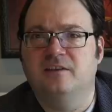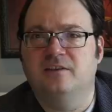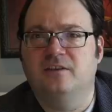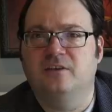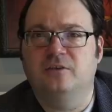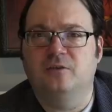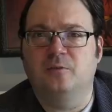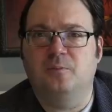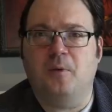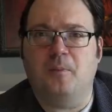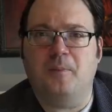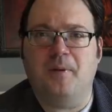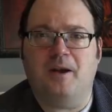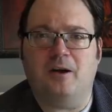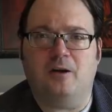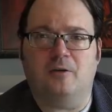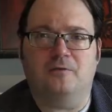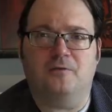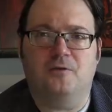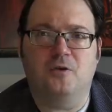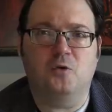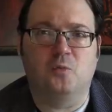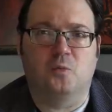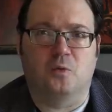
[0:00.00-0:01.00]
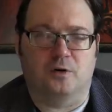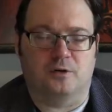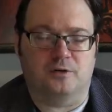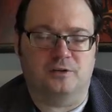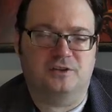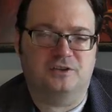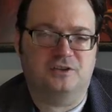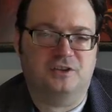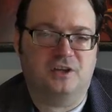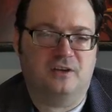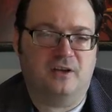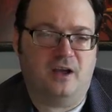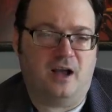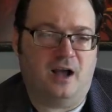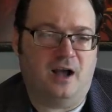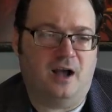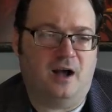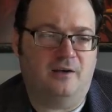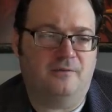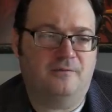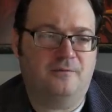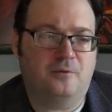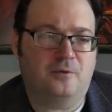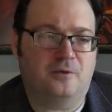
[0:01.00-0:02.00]
to prepare a few words
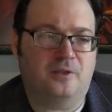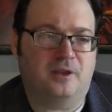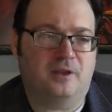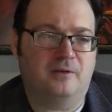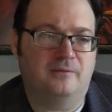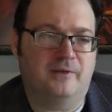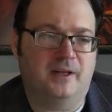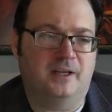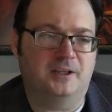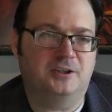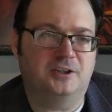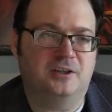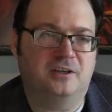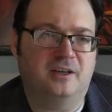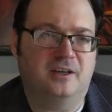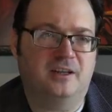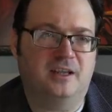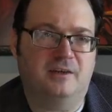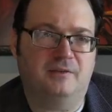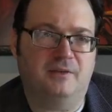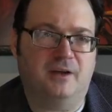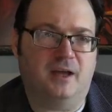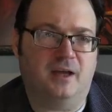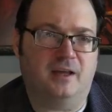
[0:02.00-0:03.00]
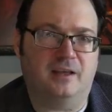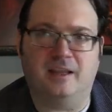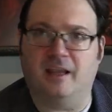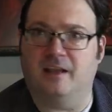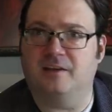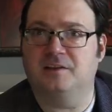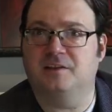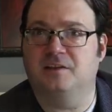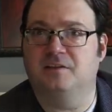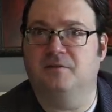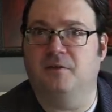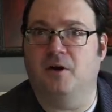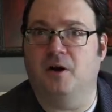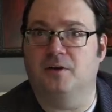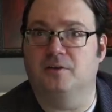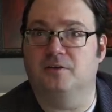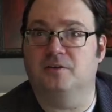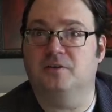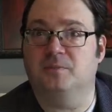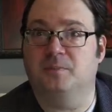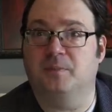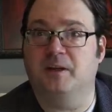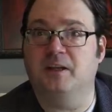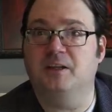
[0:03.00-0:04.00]
uh, for the convention and give a guest of honor
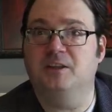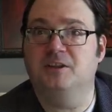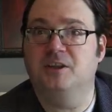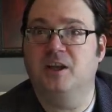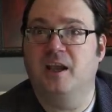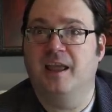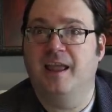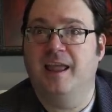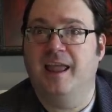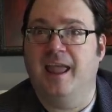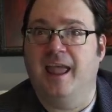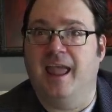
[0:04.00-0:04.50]
speech.